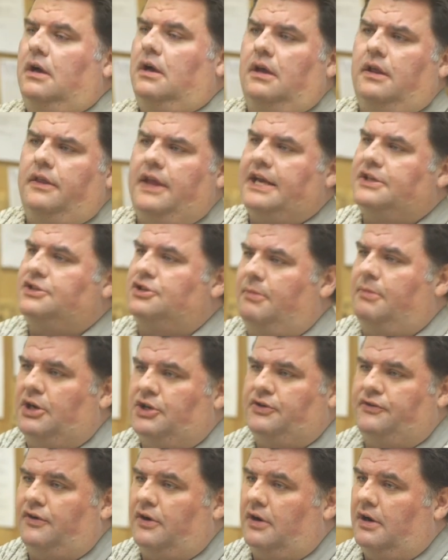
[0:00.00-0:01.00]
Thanks so
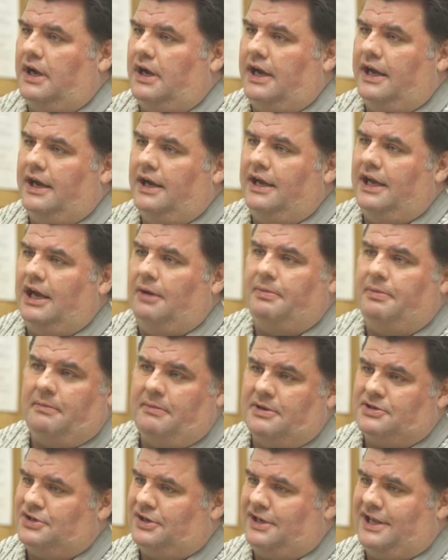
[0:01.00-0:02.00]
much for helping, Mr.